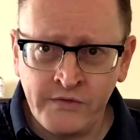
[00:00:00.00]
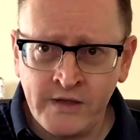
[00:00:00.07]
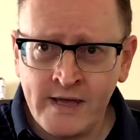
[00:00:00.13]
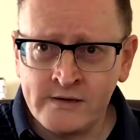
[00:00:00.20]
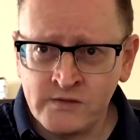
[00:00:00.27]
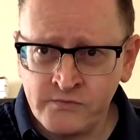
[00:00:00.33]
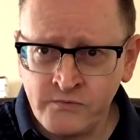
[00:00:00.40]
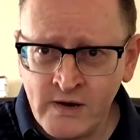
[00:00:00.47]
at the
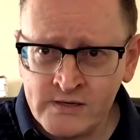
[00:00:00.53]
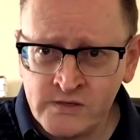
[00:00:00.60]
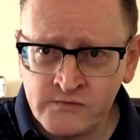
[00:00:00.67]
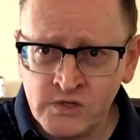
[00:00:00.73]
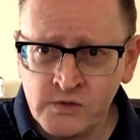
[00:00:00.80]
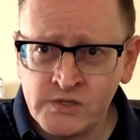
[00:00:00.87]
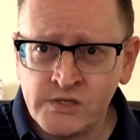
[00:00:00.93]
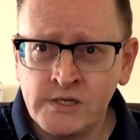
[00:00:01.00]
end of Raiders
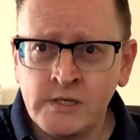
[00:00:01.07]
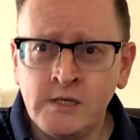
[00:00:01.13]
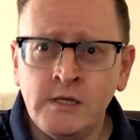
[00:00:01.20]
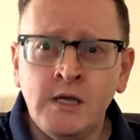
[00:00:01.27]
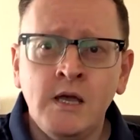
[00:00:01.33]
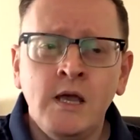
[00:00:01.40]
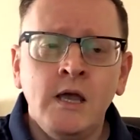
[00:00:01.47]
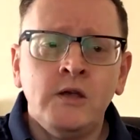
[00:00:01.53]
of Dune
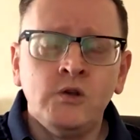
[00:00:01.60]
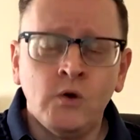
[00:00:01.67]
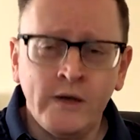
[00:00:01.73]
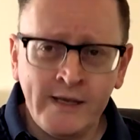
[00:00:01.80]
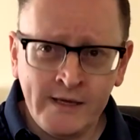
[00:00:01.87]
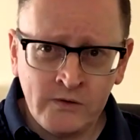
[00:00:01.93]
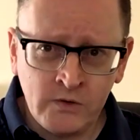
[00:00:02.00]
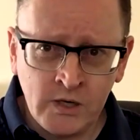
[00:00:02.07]
Sea, your
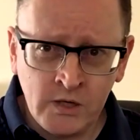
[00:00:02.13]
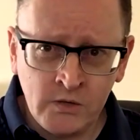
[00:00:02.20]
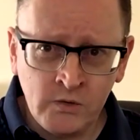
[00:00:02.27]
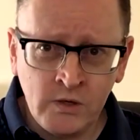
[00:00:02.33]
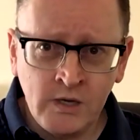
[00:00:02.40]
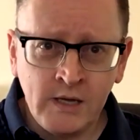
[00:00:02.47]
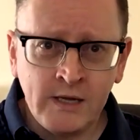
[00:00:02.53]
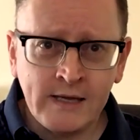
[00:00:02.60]

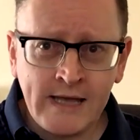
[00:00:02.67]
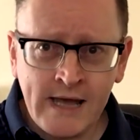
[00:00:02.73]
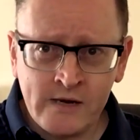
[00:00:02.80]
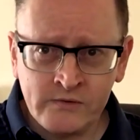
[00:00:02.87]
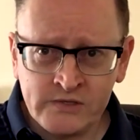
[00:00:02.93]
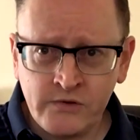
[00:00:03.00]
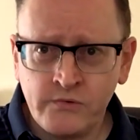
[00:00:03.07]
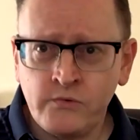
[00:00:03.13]
hero
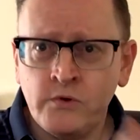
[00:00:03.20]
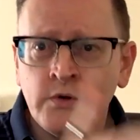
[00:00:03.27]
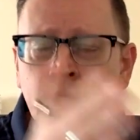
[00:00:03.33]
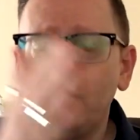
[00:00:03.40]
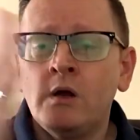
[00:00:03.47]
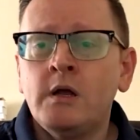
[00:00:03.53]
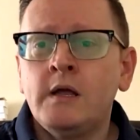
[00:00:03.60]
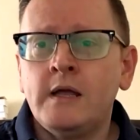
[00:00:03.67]
carries
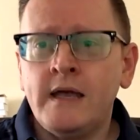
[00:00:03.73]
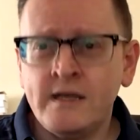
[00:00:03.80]
through